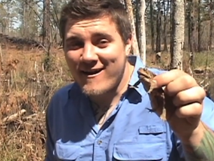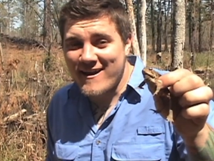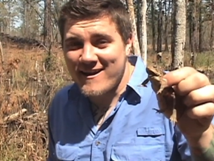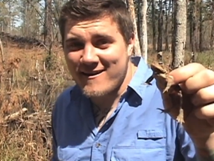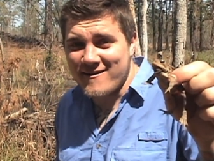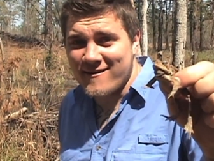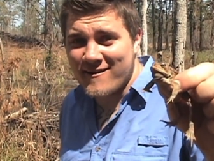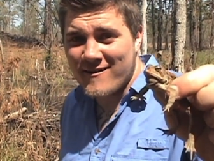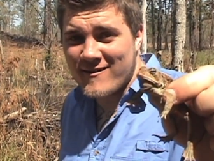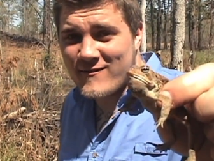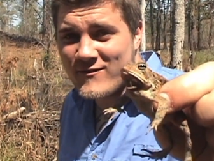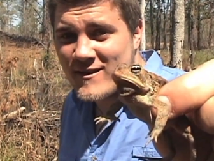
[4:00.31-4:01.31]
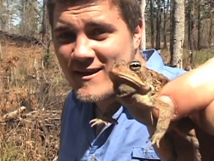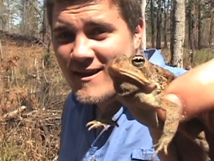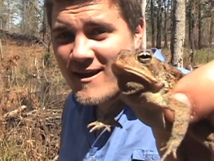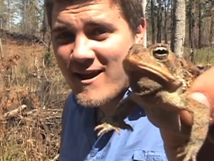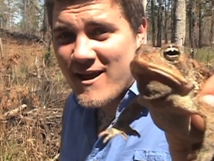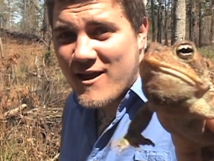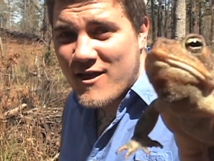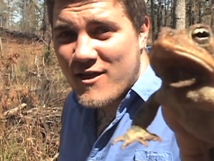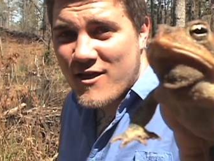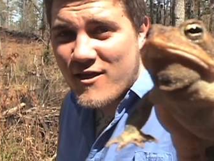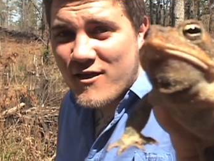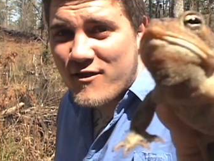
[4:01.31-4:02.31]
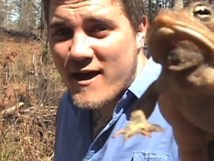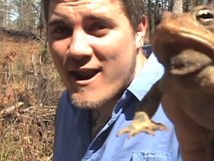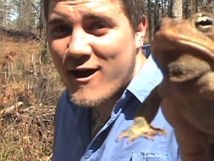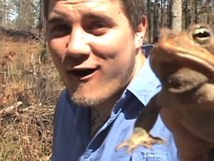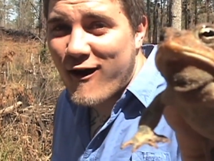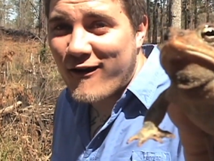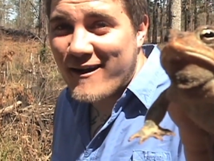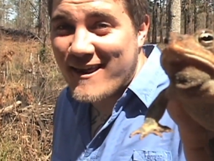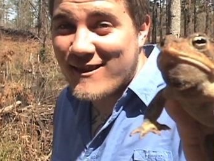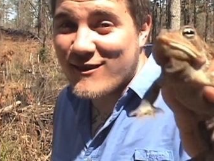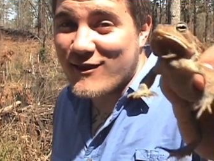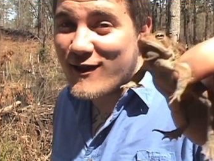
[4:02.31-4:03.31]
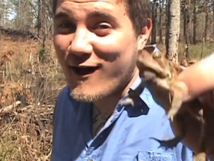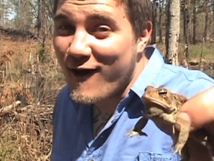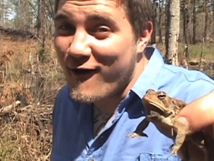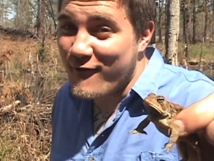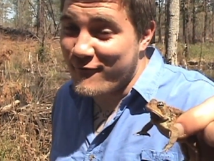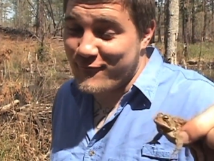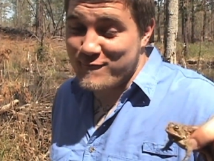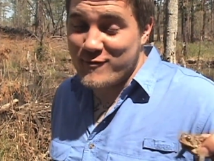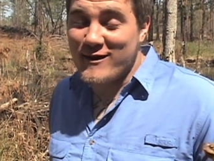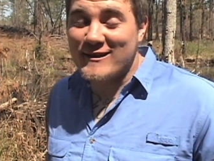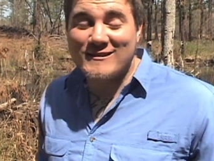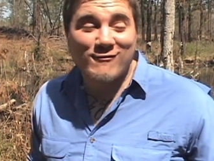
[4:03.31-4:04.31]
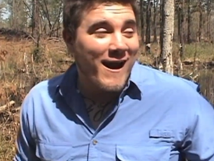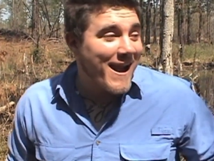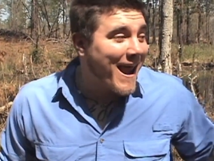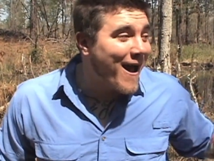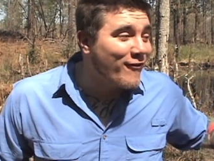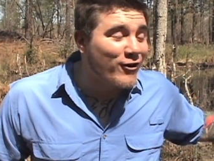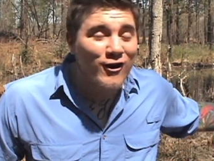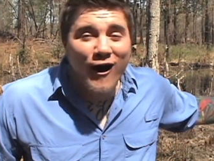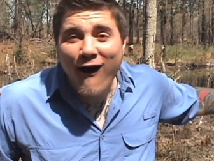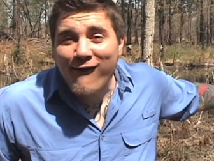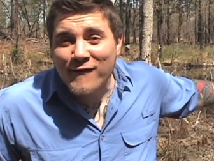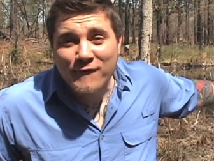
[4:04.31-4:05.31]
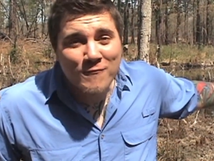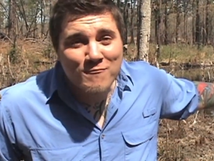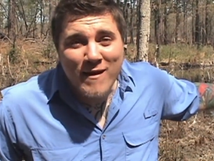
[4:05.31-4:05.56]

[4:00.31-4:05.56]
right here that are in love, because right now they're calling for